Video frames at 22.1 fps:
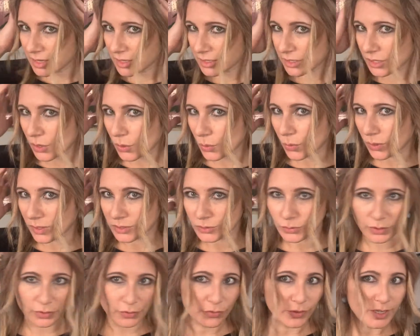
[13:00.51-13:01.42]
So once
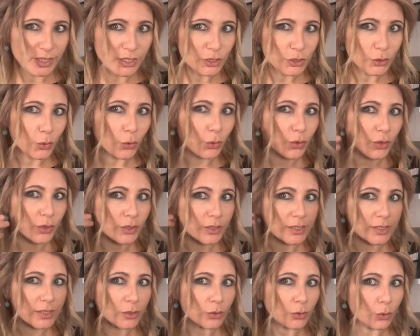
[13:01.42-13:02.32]
we've finished all those
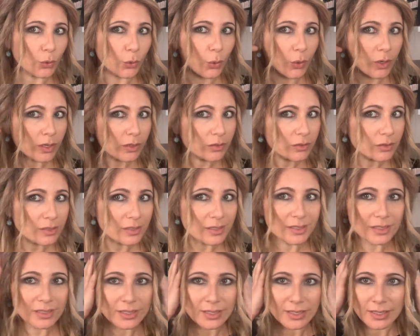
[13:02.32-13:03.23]
little coils
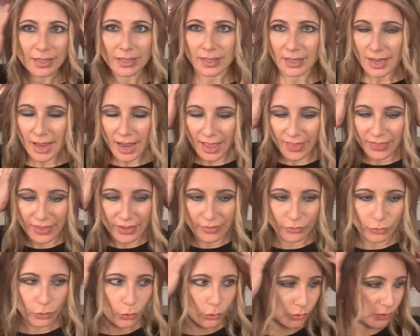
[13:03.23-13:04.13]
and they've
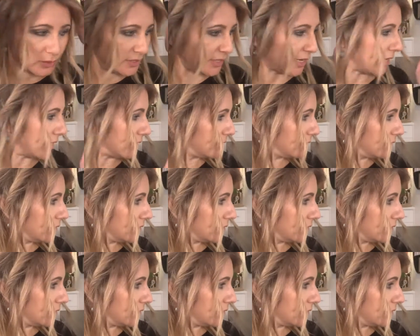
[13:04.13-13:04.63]
cooled down,